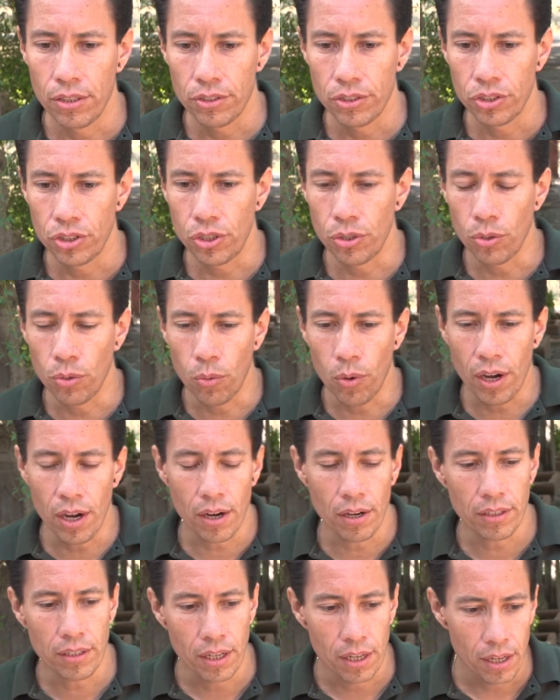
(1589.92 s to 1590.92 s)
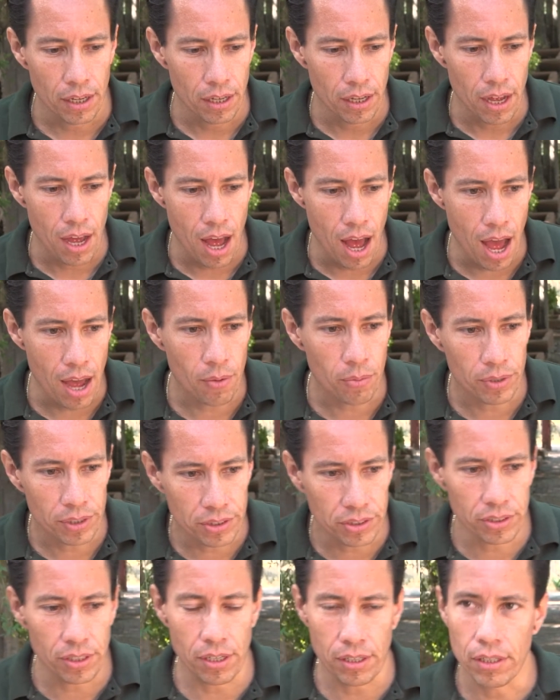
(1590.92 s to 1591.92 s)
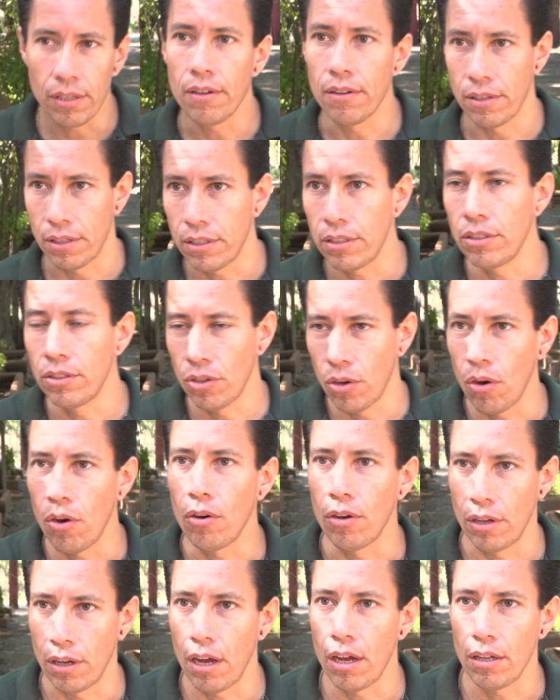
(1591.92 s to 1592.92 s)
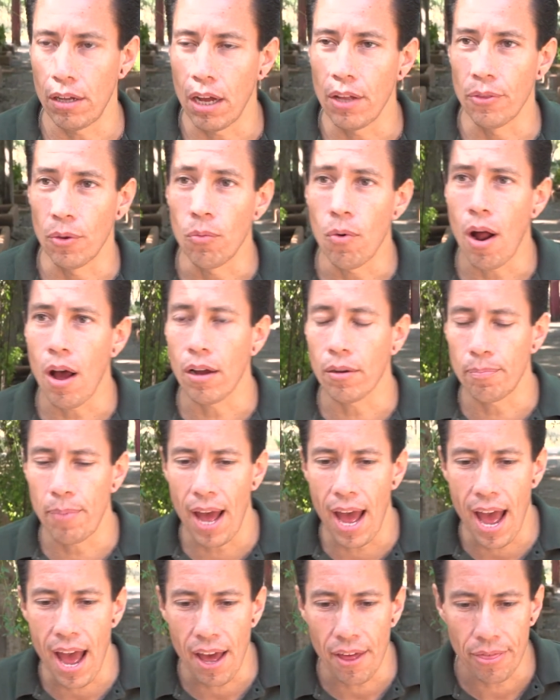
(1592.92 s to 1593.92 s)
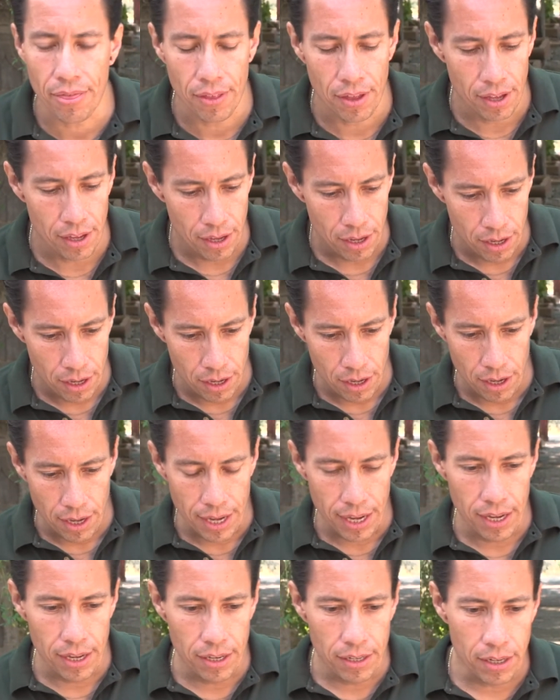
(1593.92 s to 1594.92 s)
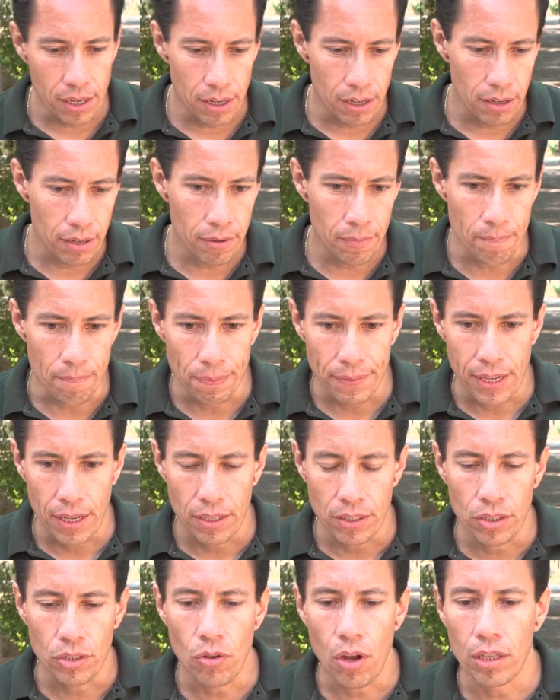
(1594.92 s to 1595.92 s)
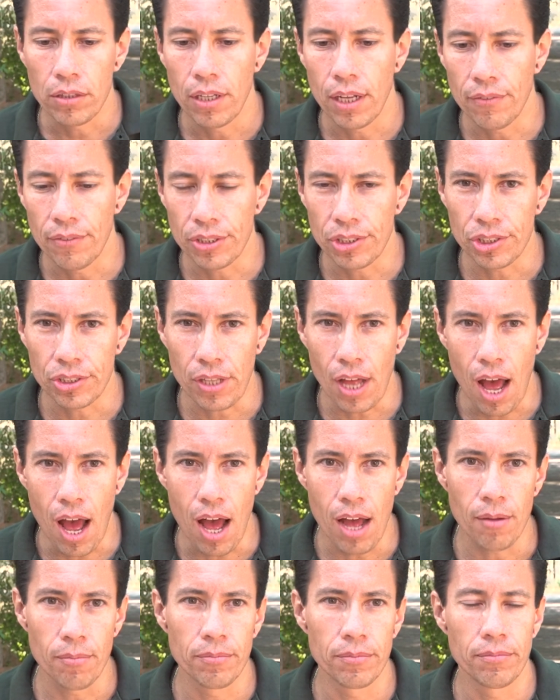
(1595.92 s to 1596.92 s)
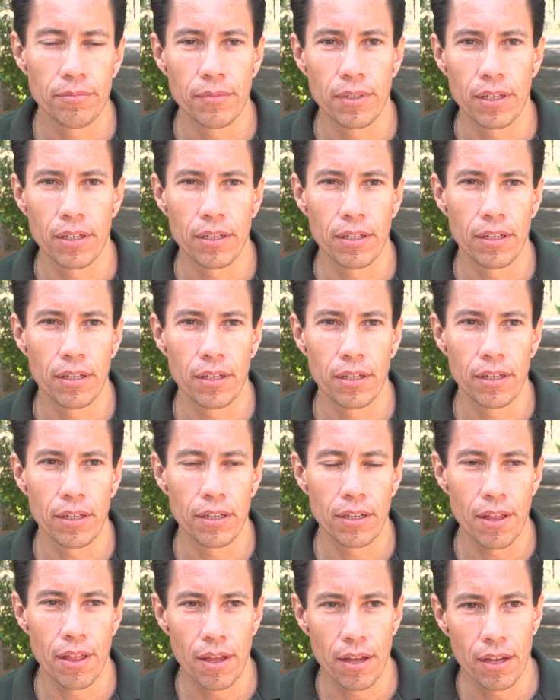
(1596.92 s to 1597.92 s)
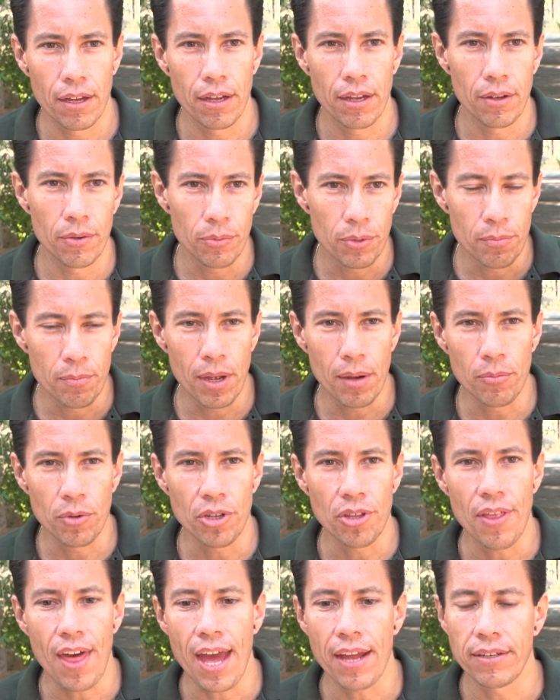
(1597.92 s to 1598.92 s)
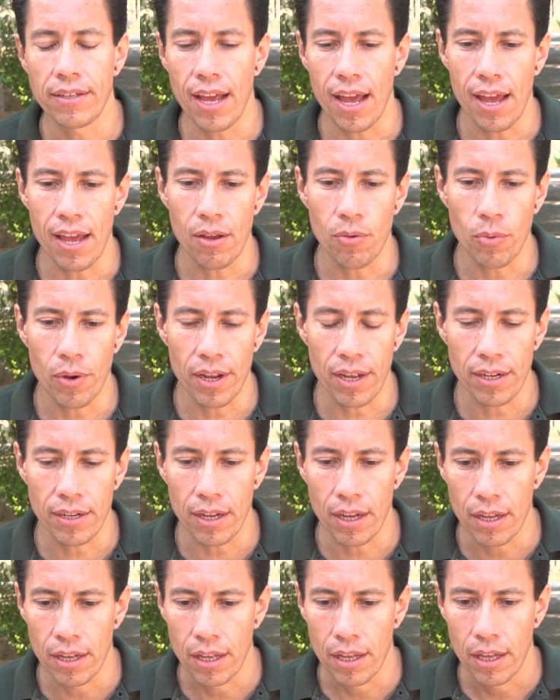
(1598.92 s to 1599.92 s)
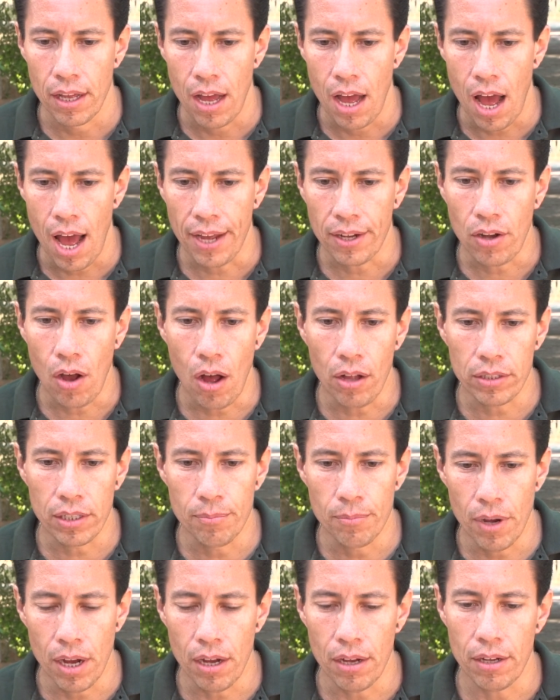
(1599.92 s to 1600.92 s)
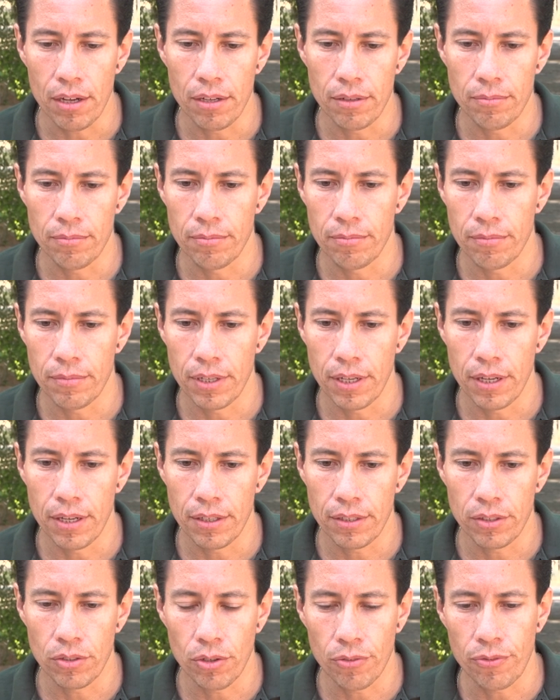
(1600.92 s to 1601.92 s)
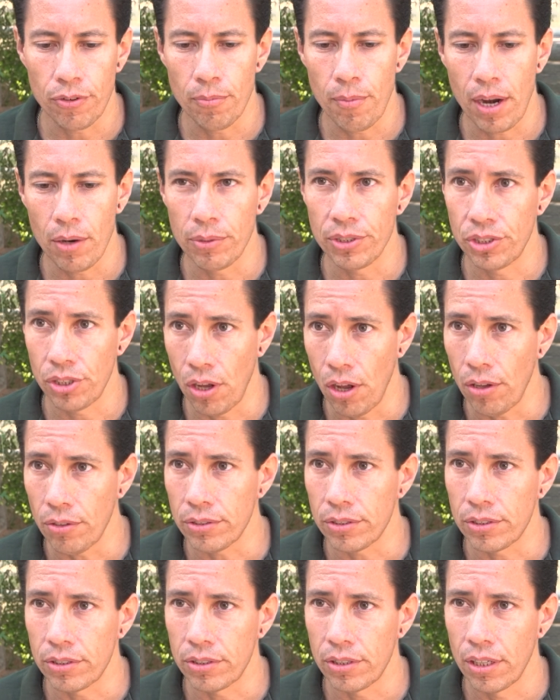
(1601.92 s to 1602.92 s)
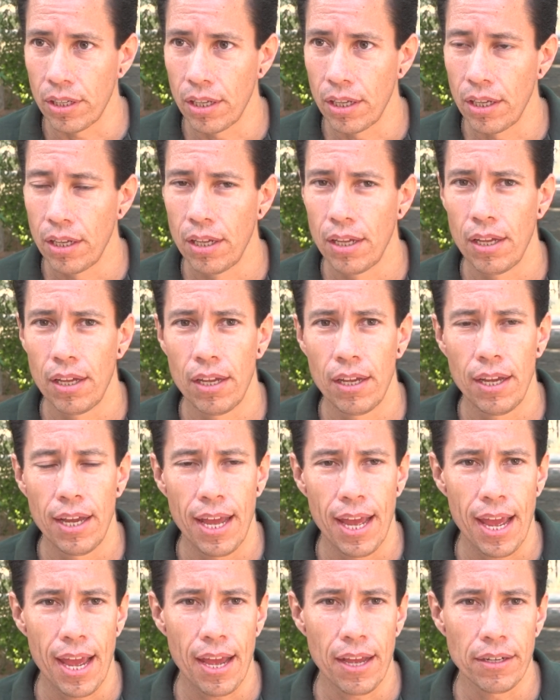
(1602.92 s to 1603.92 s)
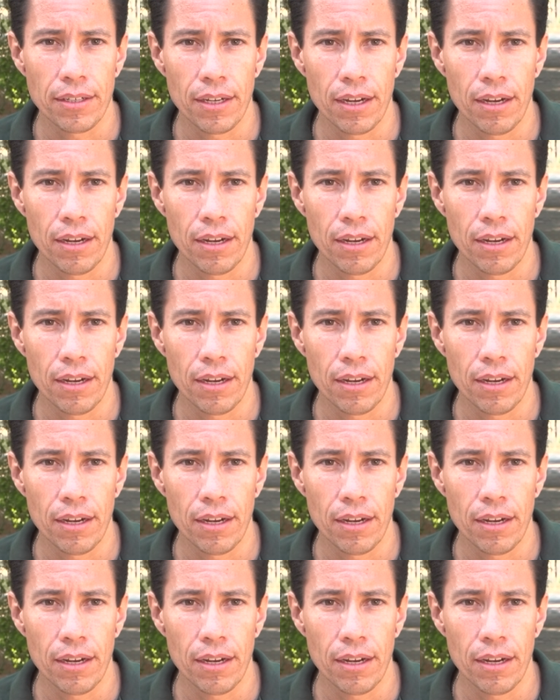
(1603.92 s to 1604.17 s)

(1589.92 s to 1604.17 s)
to where I was, you know, on the wrong path. And you know, I'll never stop remembering that day when I called them up, you know, for my results. And